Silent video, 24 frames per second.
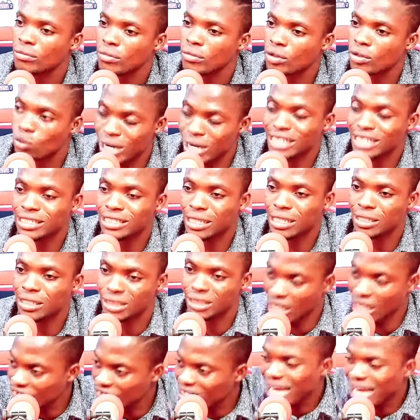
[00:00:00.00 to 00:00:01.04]
what I say
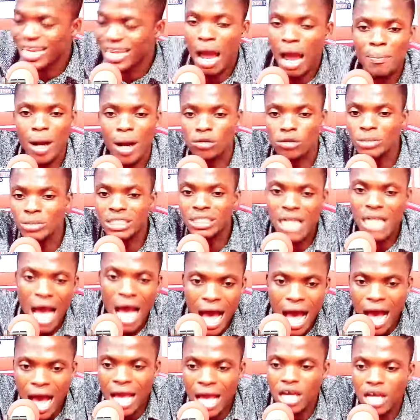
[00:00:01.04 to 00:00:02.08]
David Alaba no
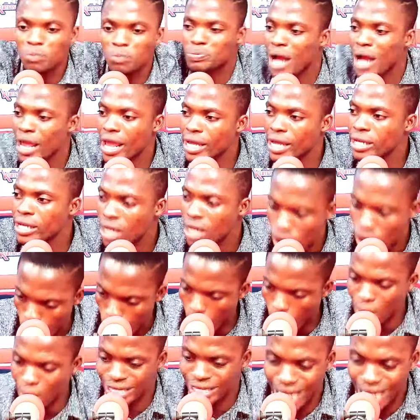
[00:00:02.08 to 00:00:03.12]
nyina e pray
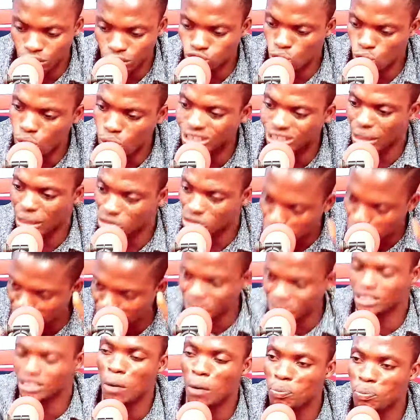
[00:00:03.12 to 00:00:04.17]
or me that so was some
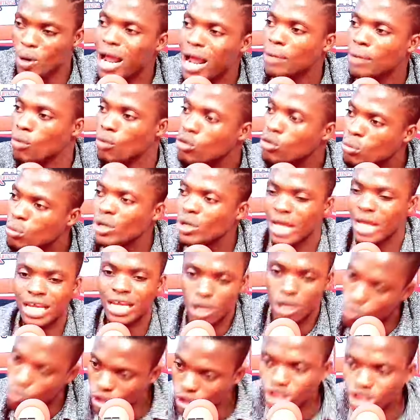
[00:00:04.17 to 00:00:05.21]
special program no mo ye
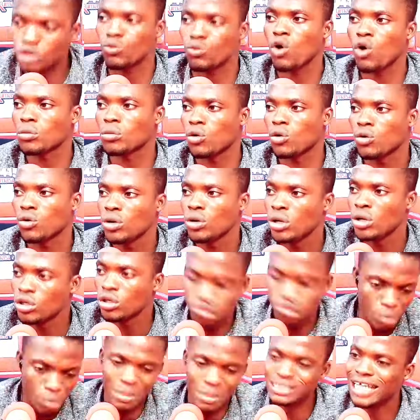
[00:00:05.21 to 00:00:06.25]
rush one mo
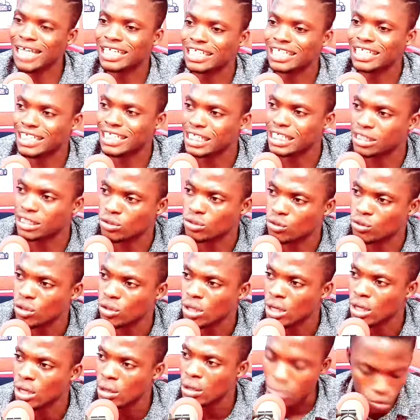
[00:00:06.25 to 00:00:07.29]
so me start season you know
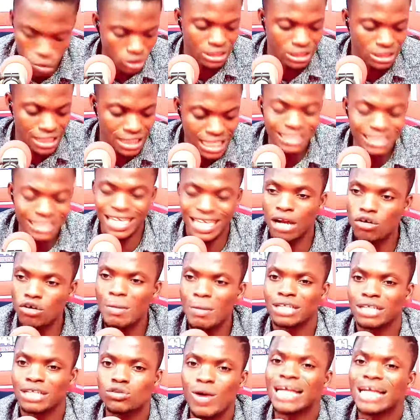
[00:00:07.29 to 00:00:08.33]
because these are
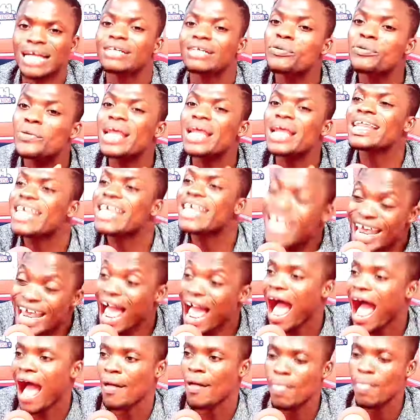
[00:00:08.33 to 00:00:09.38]
normal one year
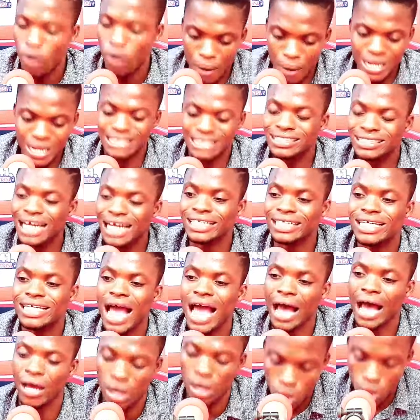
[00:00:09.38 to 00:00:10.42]
come here start here
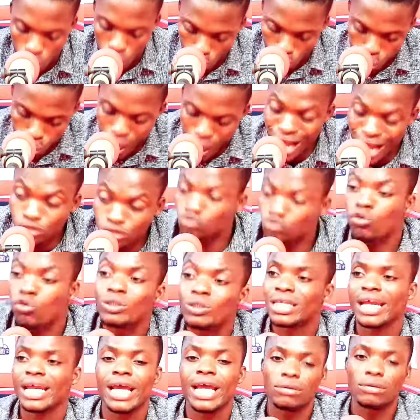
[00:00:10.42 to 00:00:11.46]

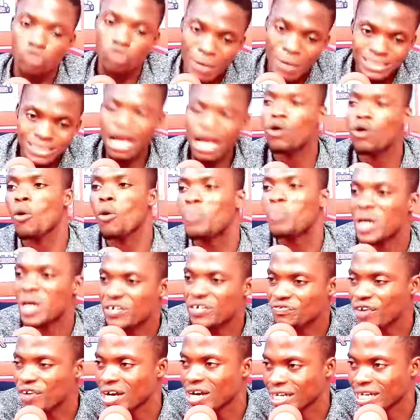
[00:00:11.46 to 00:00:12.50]
1-2-3 games or be sack
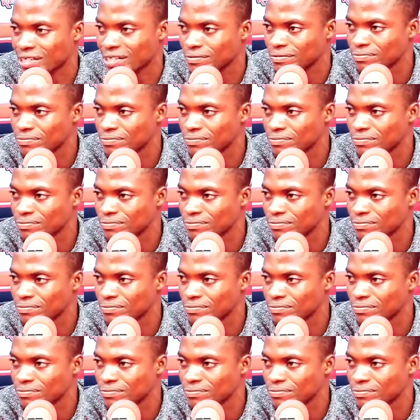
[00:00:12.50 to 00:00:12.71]
periphery